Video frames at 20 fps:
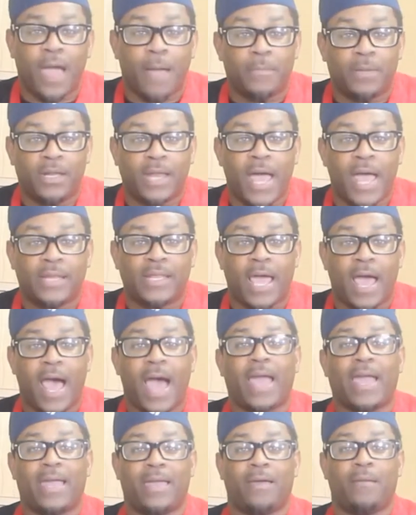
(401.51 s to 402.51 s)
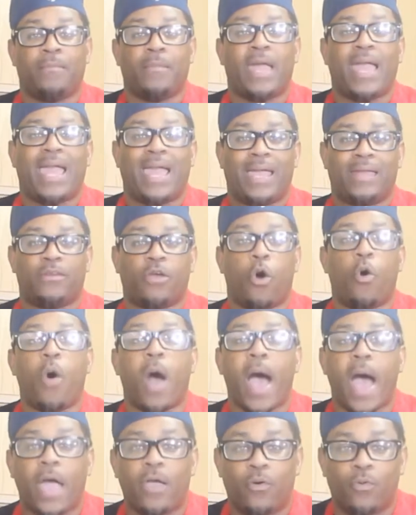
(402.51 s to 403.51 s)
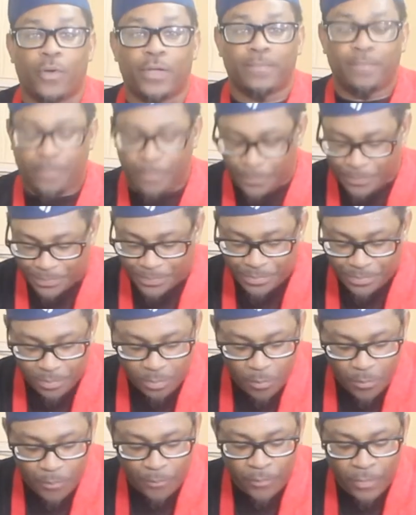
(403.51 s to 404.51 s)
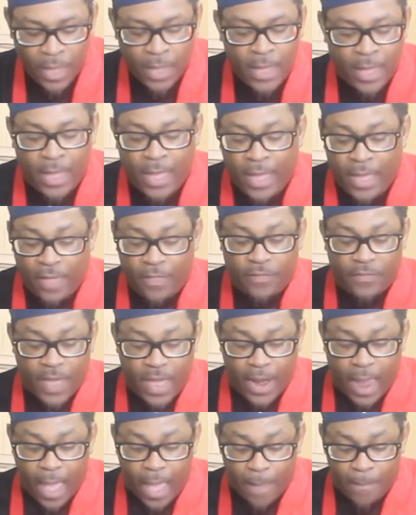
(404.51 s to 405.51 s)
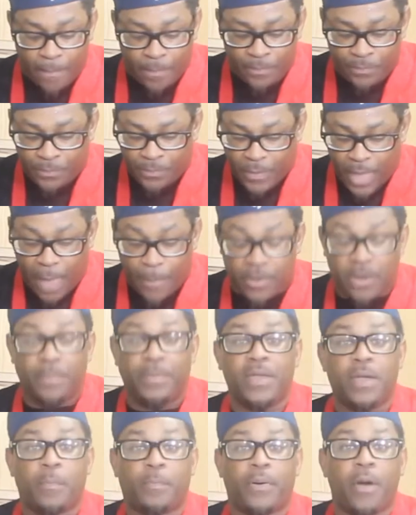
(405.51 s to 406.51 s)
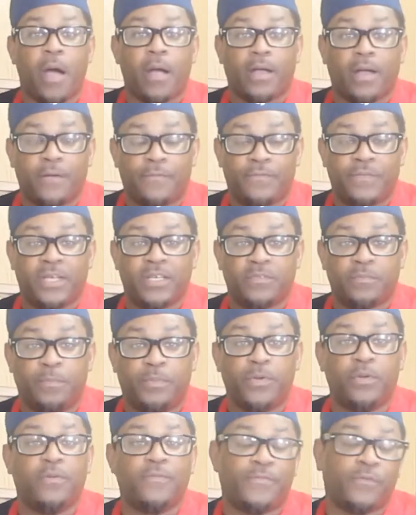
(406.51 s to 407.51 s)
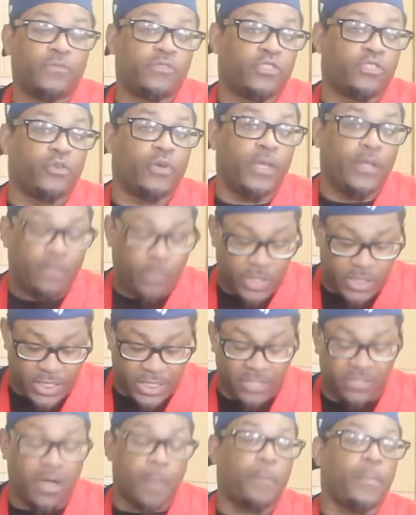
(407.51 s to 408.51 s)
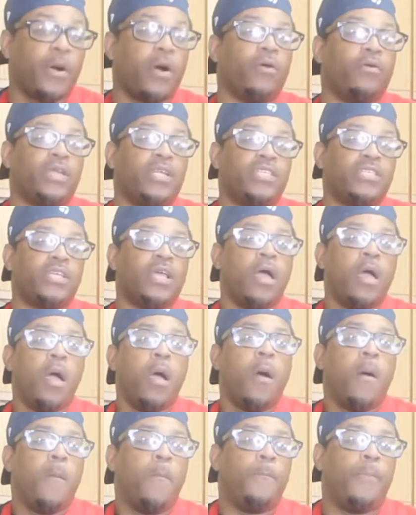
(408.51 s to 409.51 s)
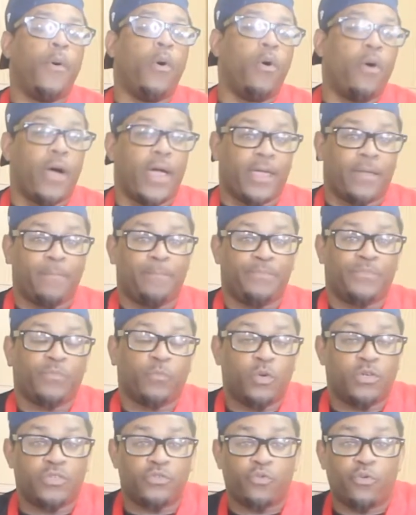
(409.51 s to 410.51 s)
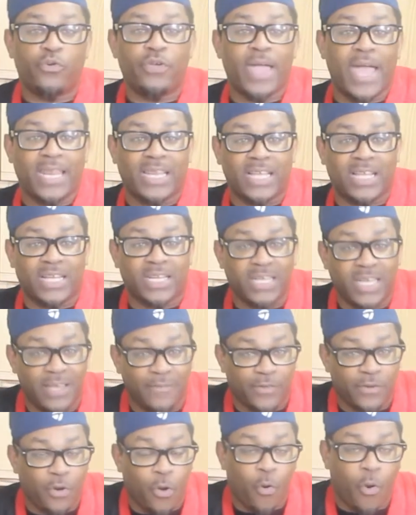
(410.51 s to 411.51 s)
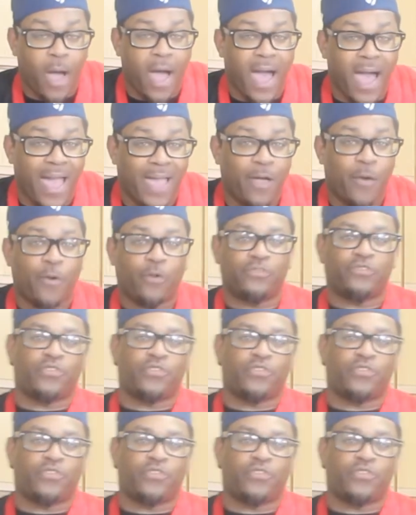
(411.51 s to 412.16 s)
I'm glad that I am an Ohioan, and that I'm able to be a part of this beautiful treat, which is the Polish boy, which is created in Cleveland, Ohio.